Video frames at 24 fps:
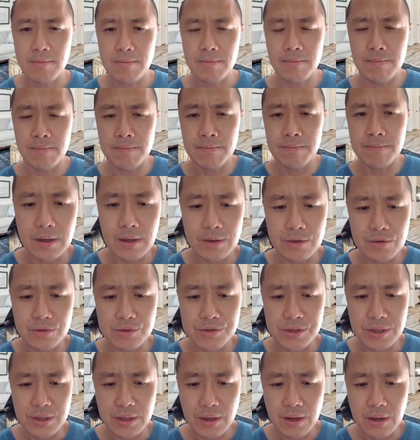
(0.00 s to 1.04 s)
Mm-hmm.
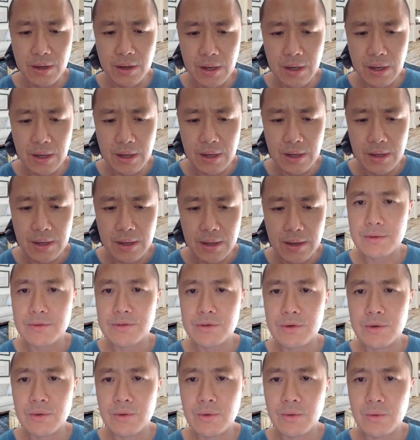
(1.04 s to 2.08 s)
Interesting.
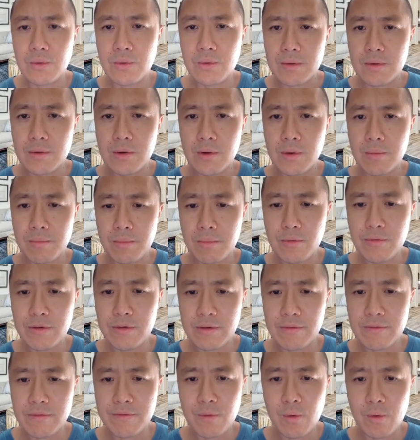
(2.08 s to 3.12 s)
So, you know,
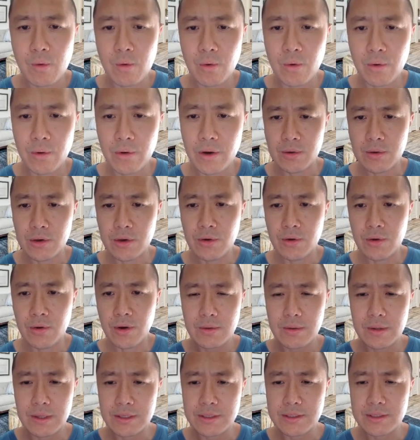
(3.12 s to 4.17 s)
moving forward,
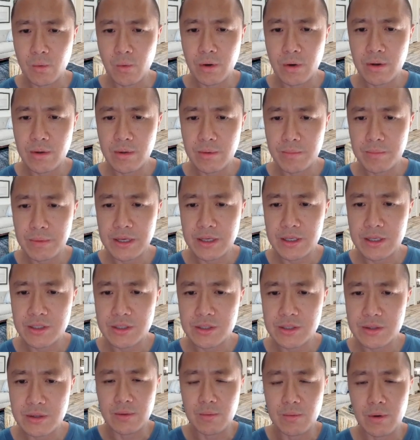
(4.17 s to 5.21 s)
one of
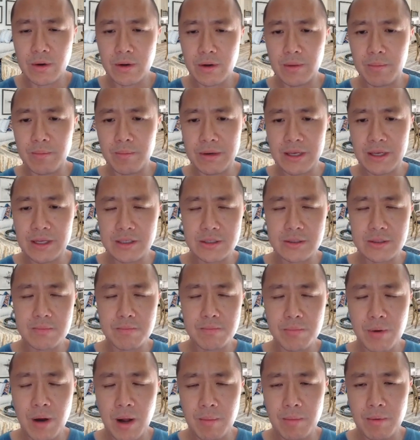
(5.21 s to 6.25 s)
the biggest
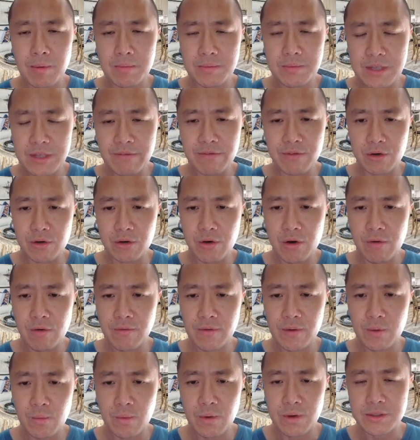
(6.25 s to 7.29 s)
problems after
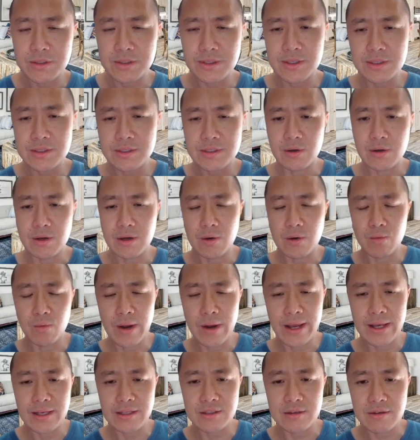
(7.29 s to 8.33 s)
COVID was this
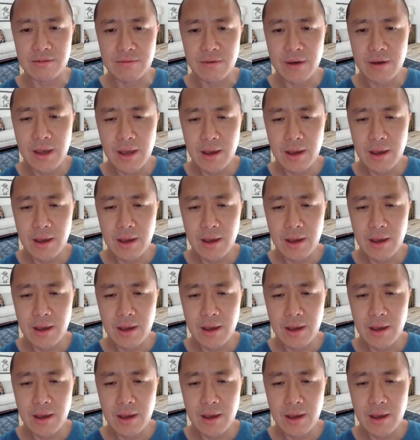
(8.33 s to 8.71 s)
rise of